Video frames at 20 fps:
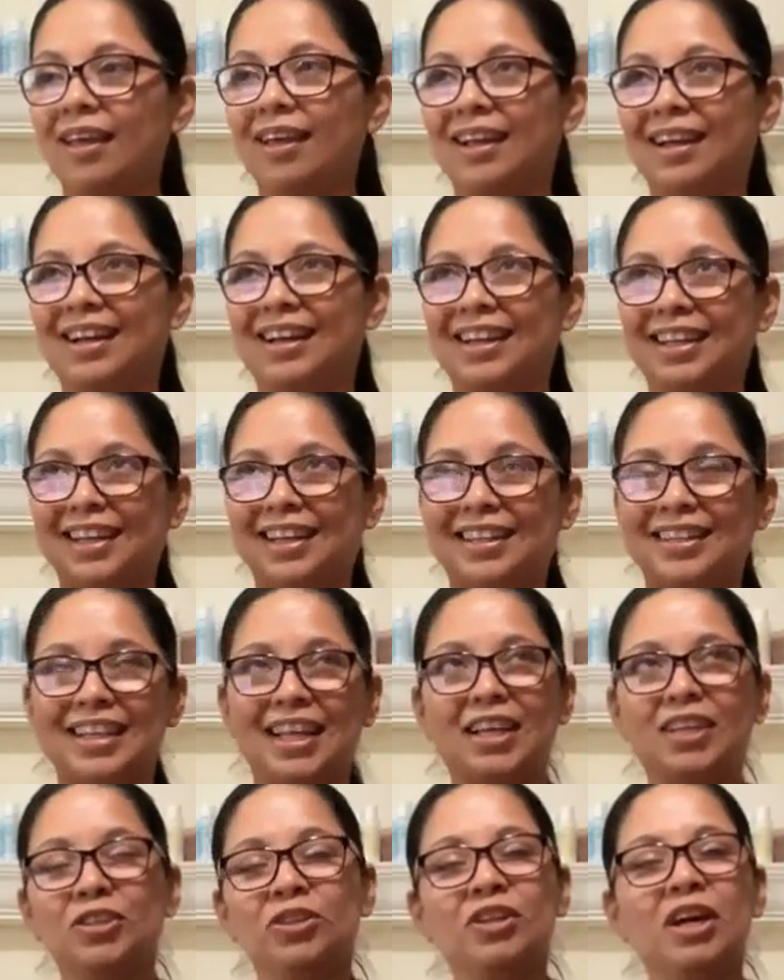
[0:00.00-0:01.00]

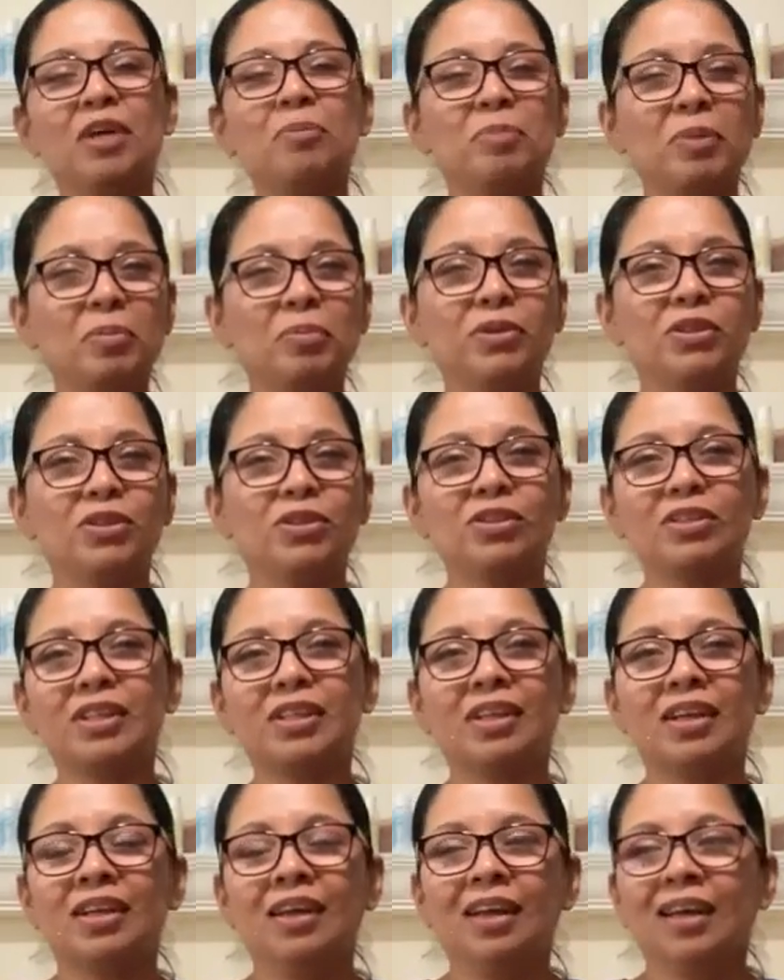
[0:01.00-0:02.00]
And you know how people
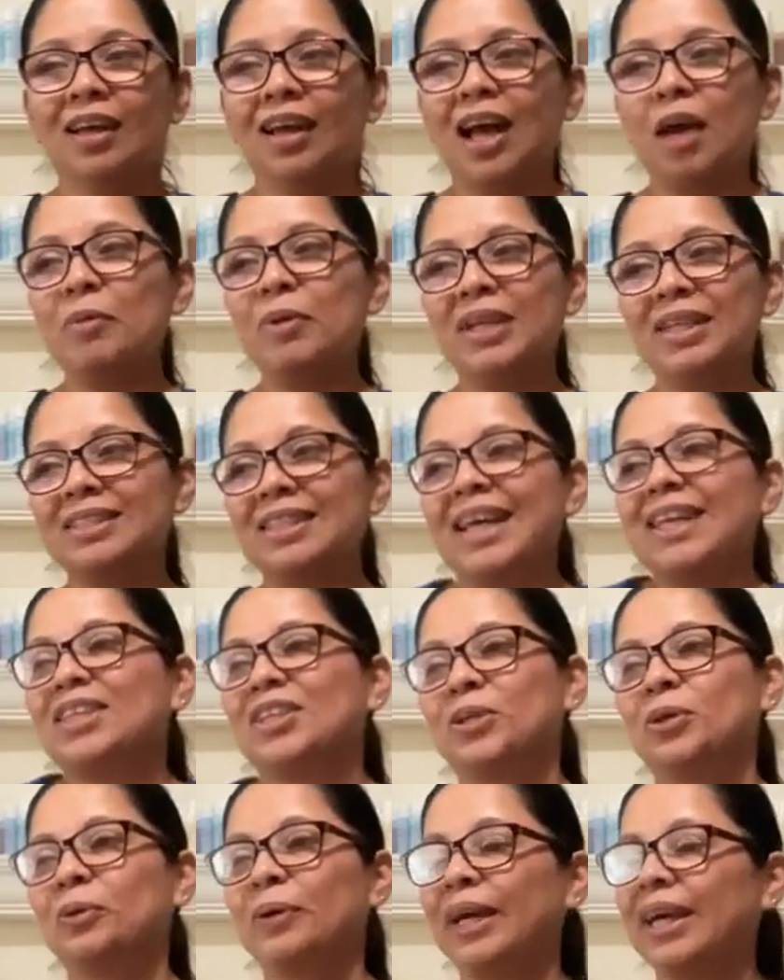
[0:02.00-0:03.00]
usually, I mean, because
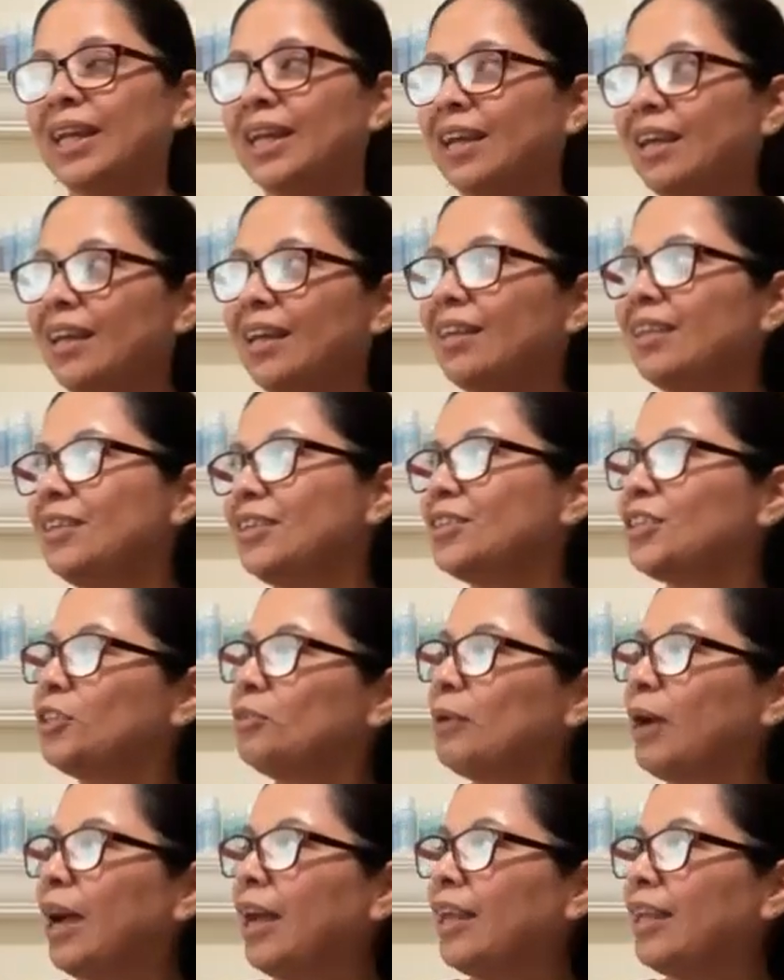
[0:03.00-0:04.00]
I do it. You know, you
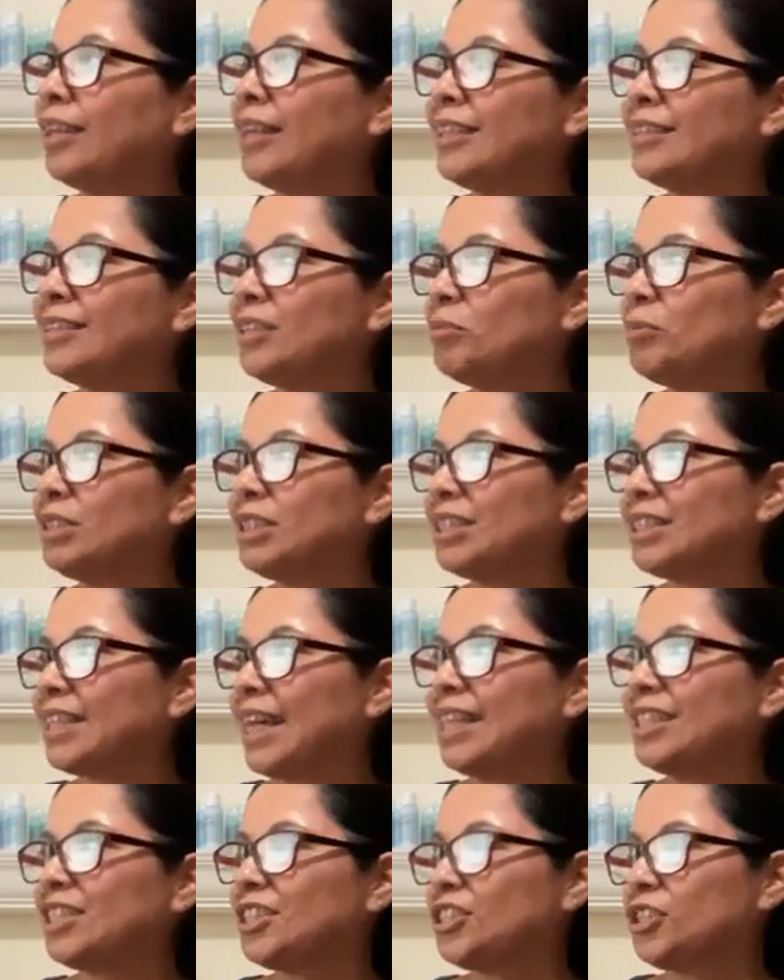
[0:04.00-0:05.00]
turn around and then somebody
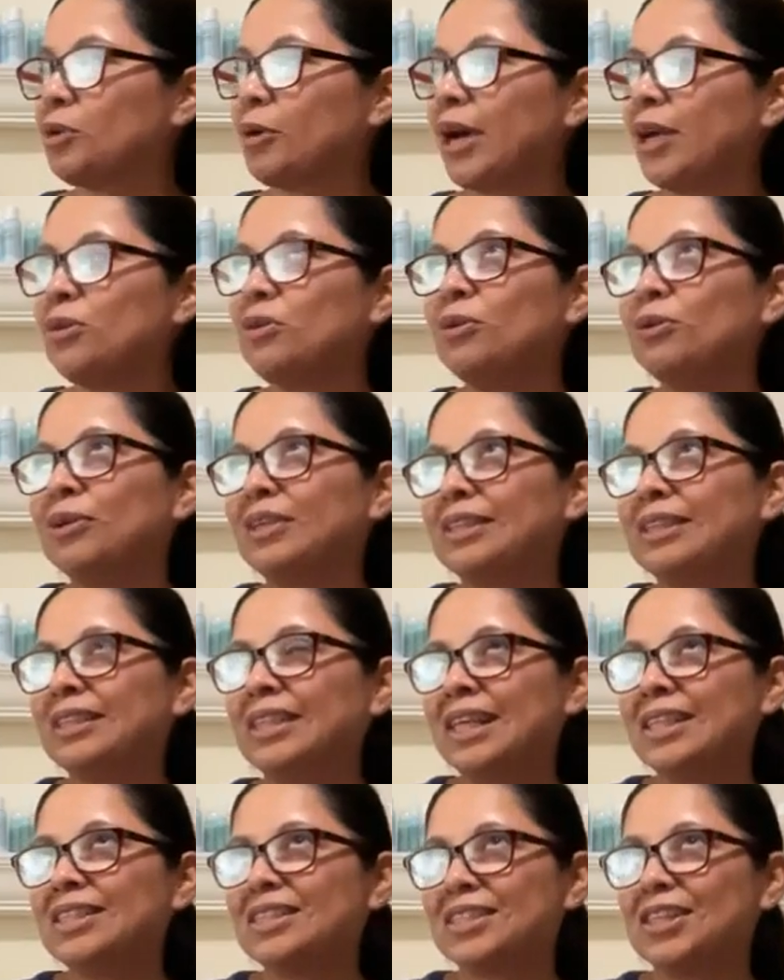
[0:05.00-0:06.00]
just catches your eye. You
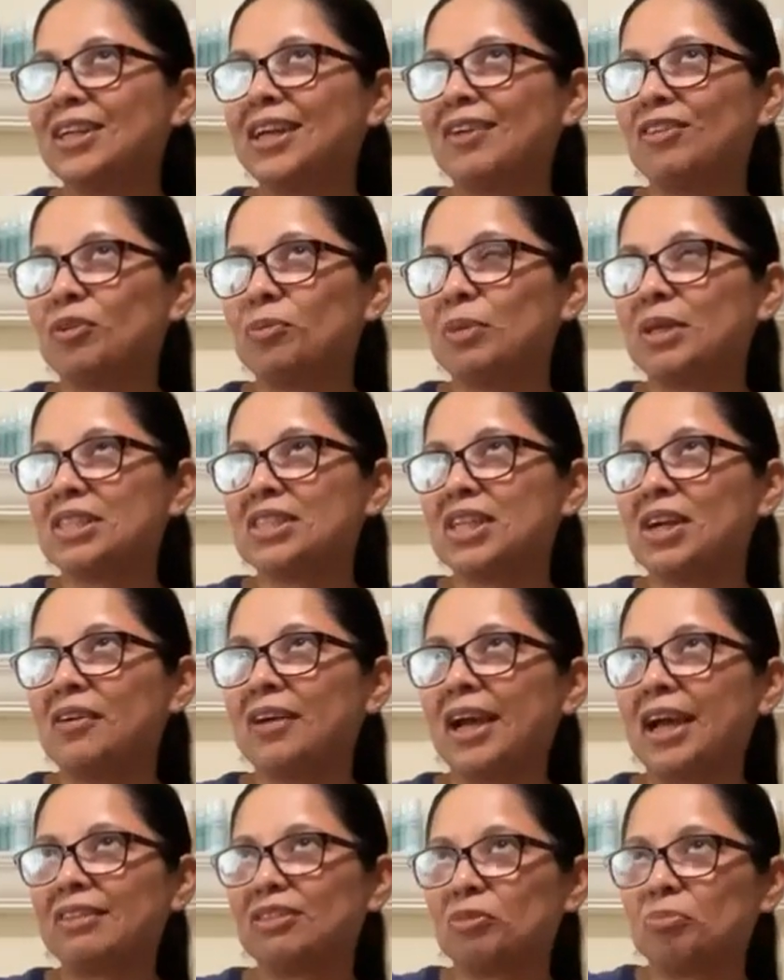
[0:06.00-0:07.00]
don't necessarily have to be
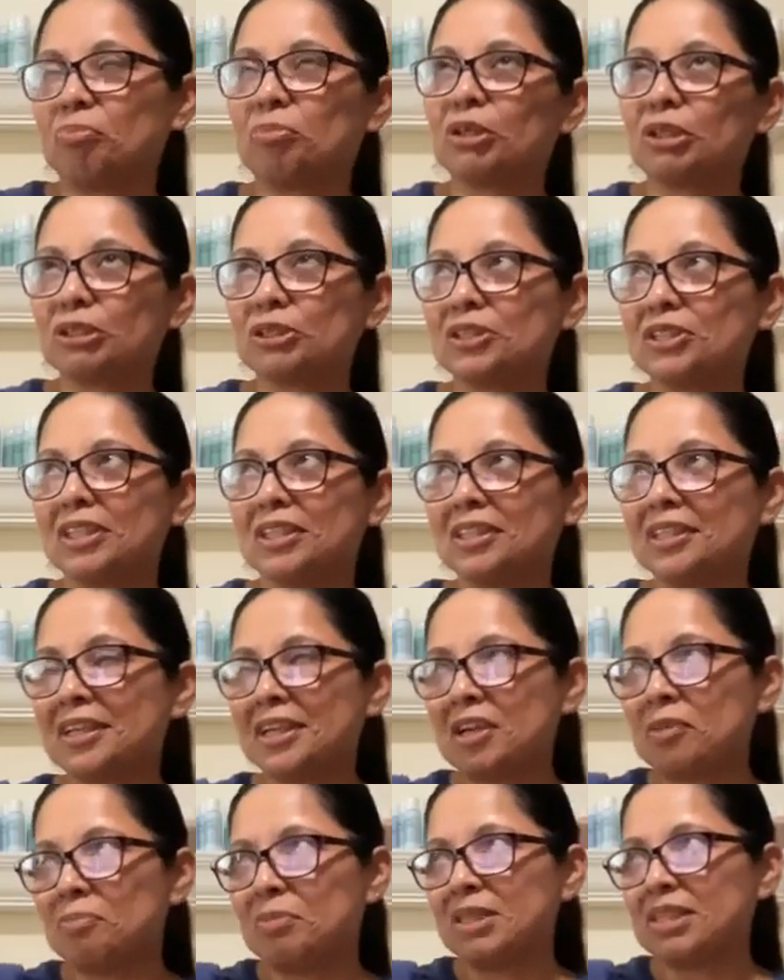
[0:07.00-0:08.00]
staring at the
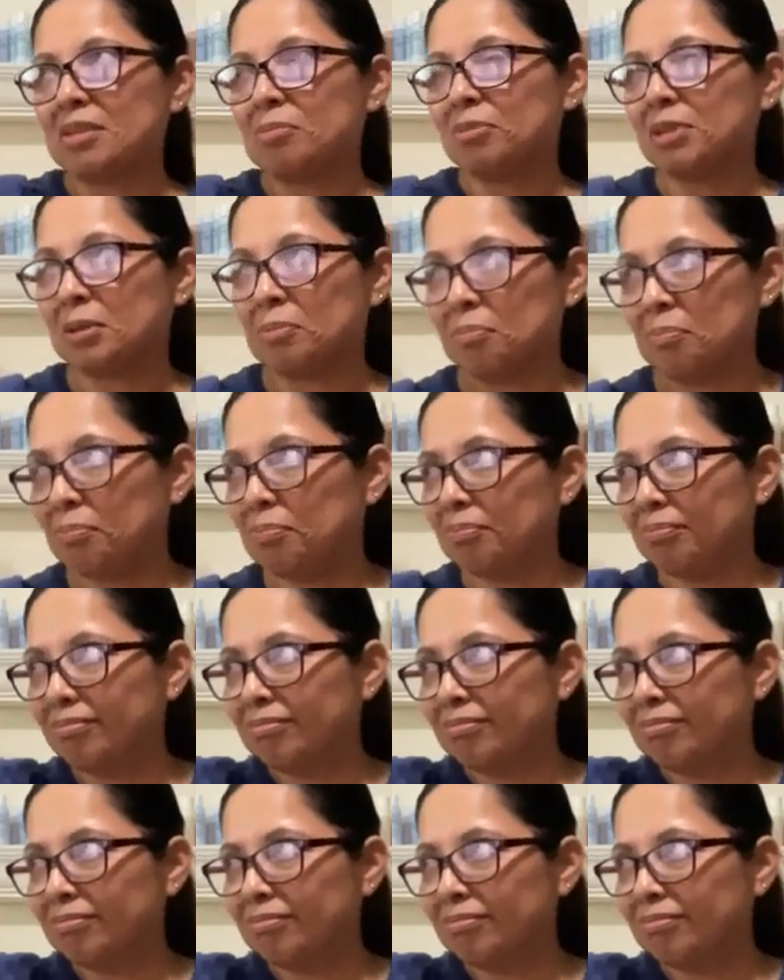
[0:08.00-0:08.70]
person. It could be something